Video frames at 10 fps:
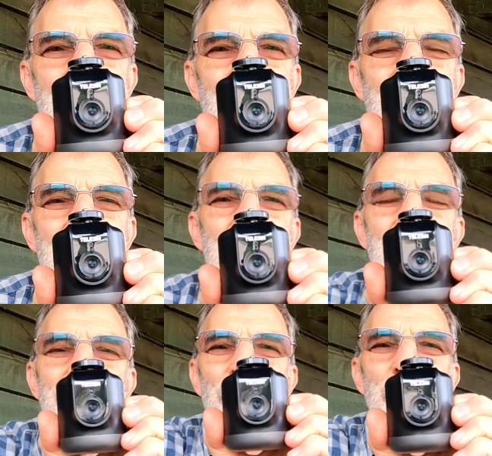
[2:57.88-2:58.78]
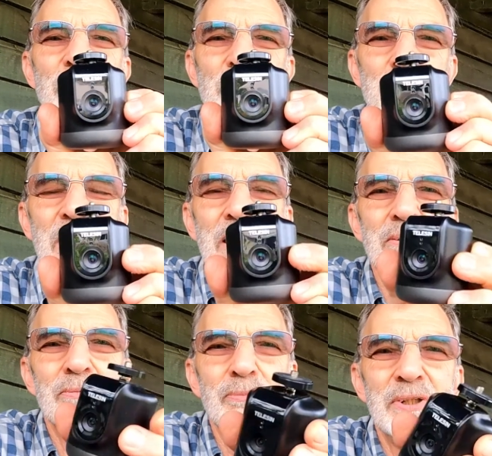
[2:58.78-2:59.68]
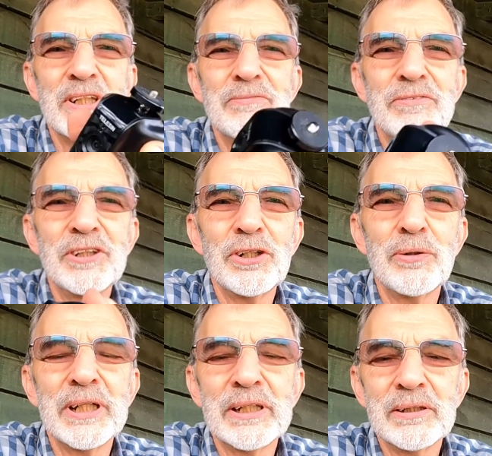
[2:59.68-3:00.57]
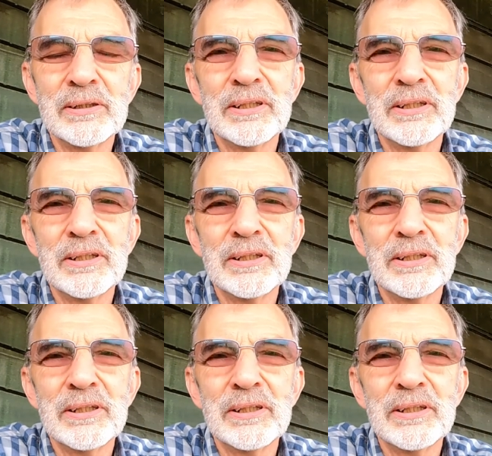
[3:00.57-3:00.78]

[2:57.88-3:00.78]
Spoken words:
for the most part, when I'm videoing,